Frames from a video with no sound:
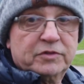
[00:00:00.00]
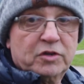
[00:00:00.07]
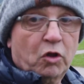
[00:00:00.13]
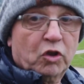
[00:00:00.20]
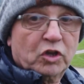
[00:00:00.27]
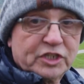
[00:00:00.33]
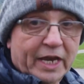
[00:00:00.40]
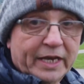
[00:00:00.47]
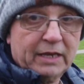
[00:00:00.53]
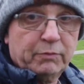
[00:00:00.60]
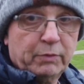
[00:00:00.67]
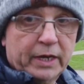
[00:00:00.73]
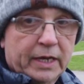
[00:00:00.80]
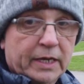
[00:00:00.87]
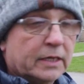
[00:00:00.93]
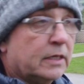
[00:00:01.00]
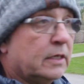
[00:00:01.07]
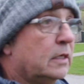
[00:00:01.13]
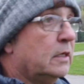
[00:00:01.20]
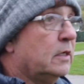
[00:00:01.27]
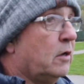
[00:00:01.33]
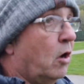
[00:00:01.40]
toilets anywhere
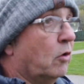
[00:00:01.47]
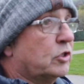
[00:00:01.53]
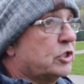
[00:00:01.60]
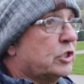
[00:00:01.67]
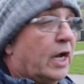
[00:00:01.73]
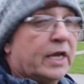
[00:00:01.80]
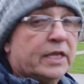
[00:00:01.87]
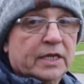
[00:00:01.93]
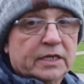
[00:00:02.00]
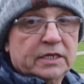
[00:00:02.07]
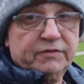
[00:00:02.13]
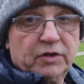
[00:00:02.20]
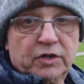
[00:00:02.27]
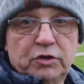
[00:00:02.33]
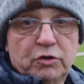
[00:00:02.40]
on site, then you've got to